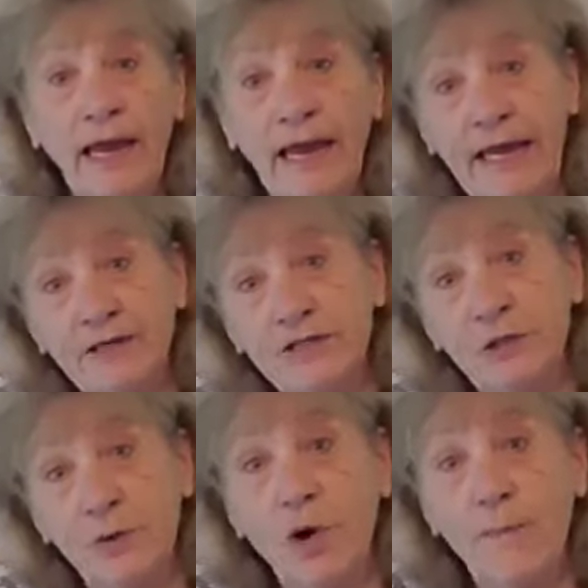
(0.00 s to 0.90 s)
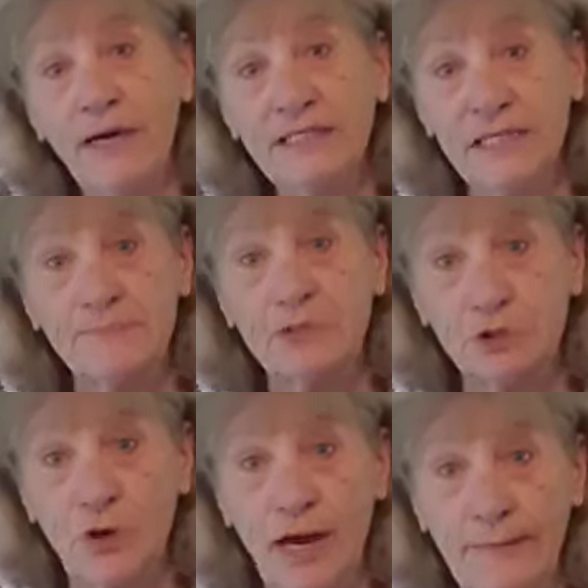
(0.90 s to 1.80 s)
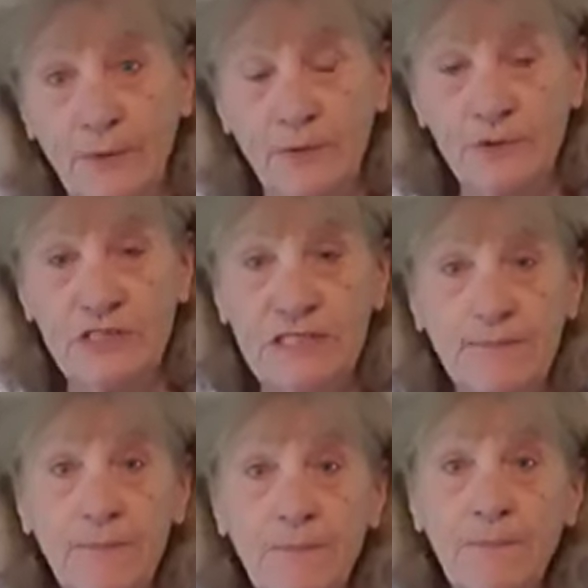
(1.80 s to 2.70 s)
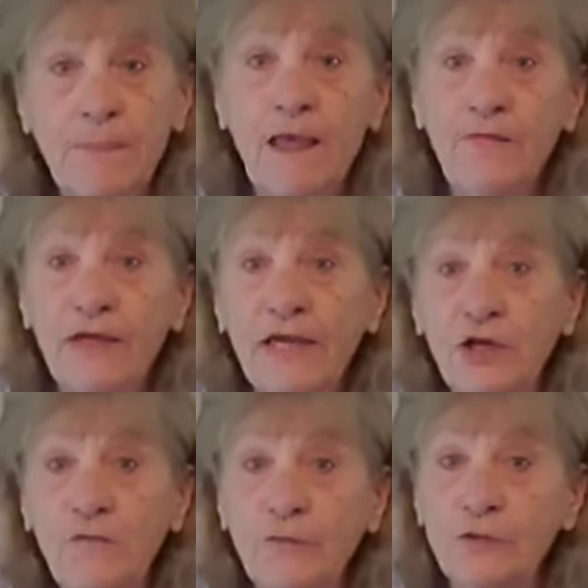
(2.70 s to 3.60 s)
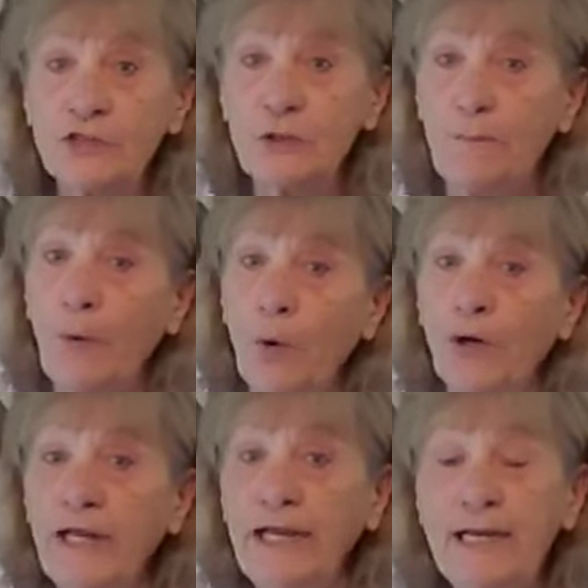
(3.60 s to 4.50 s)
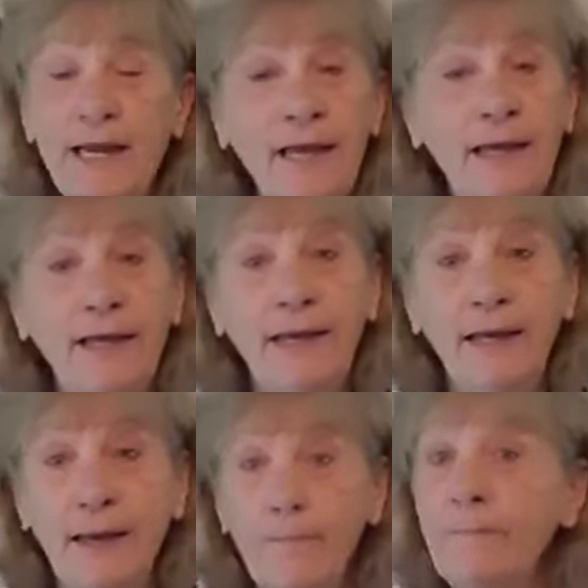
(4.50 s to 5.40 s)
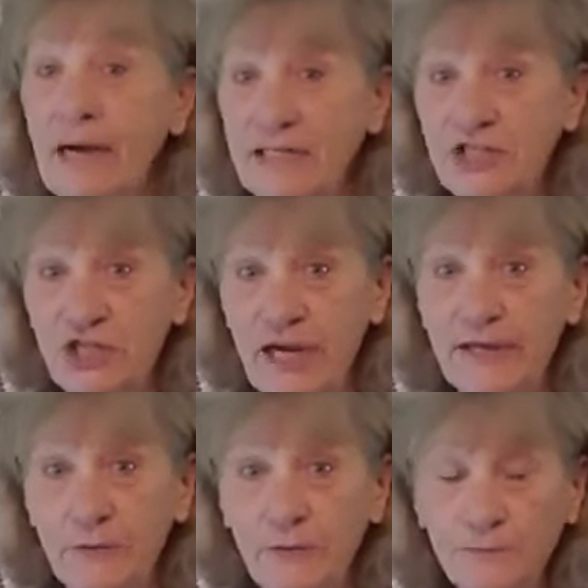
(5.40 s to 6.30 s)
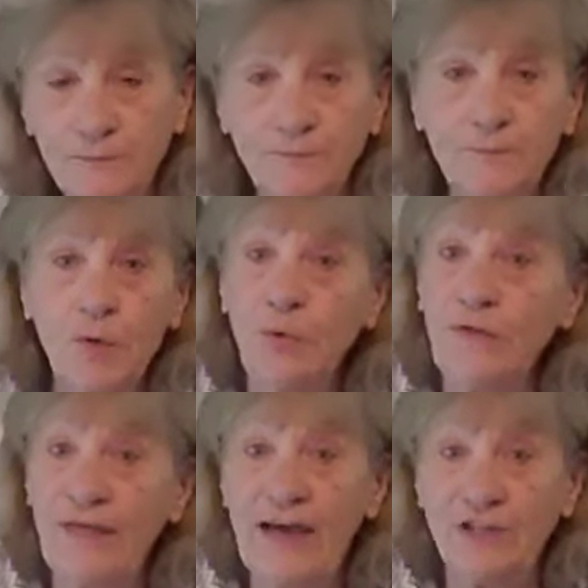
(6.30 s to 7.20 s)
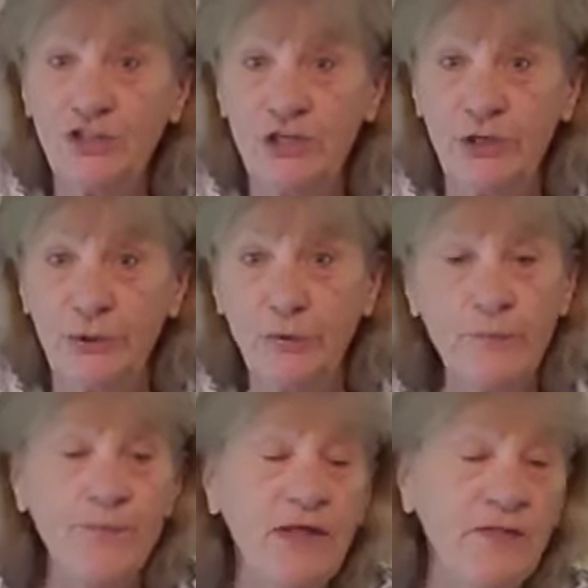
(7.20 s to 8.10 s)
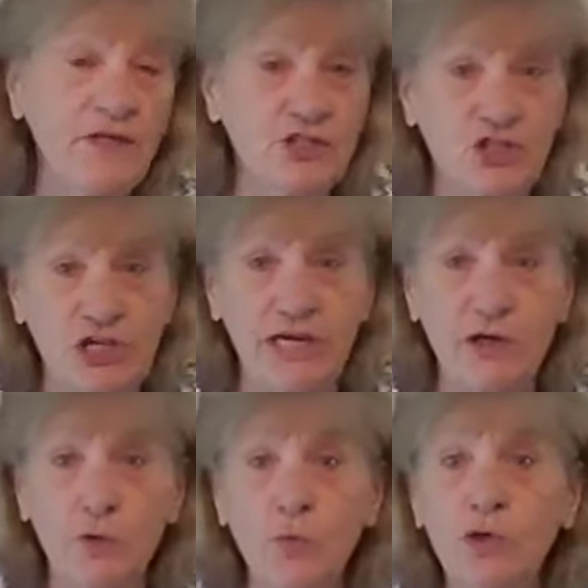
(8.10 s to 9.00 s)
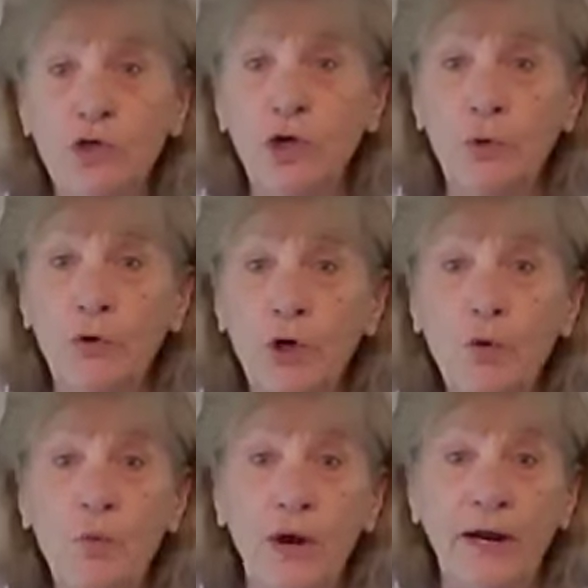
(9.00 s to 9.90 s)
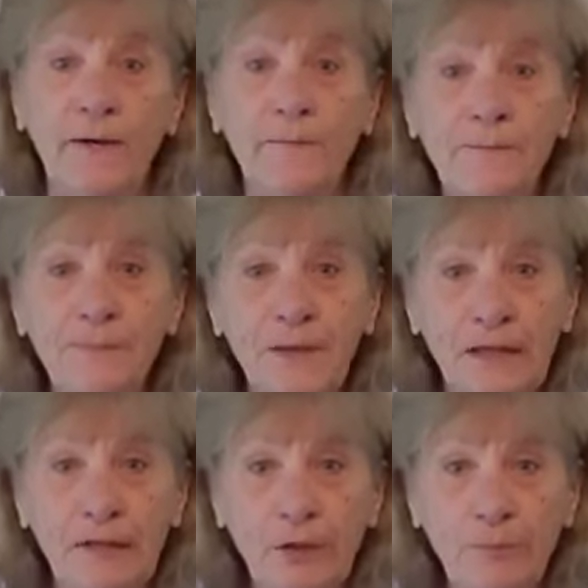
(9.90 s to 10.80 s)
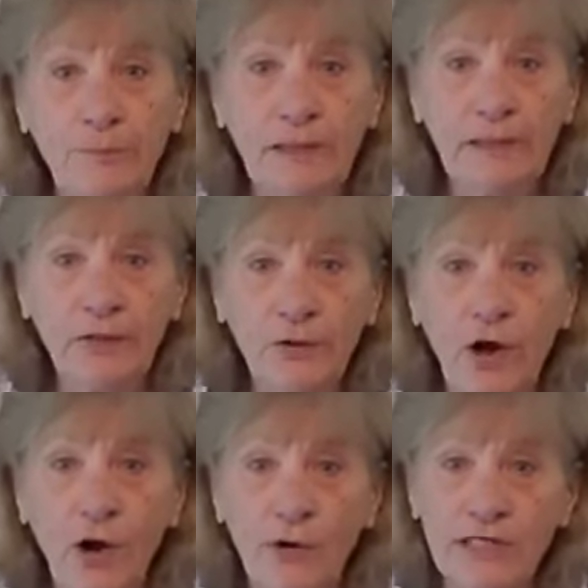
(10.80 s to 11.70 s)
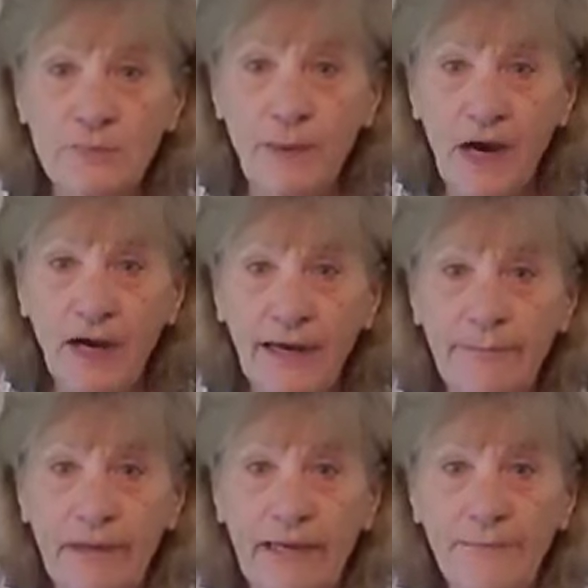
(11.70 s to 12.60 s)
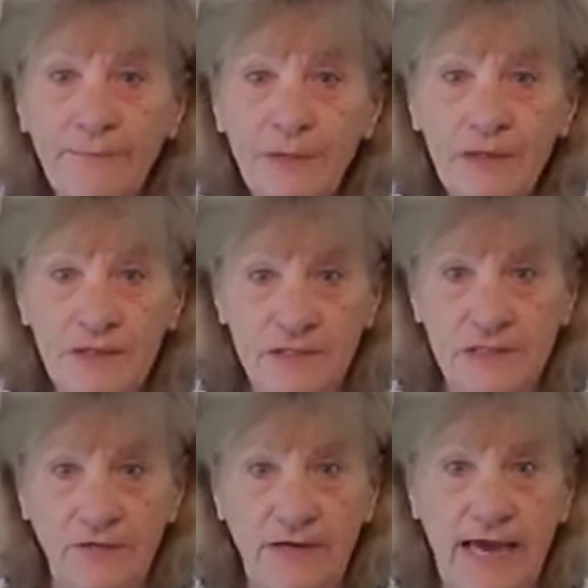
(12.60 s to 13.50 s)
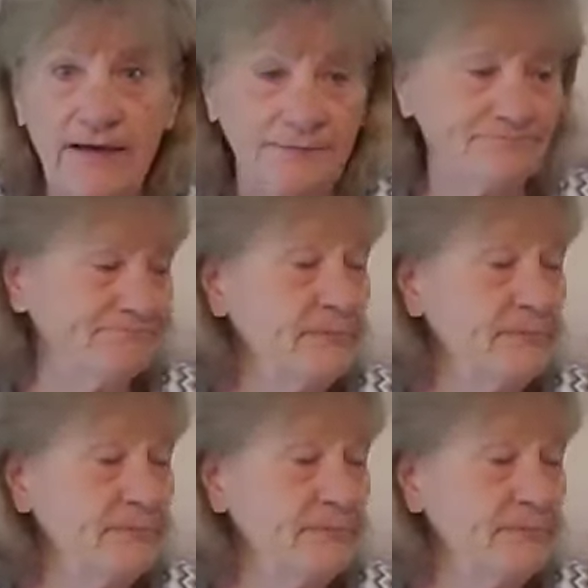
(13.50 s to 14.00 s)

And to all my subscribers, thank you for supporting my channel. Without you, this channel will go nowhere. Oh, my little dog is behind me. So yeah.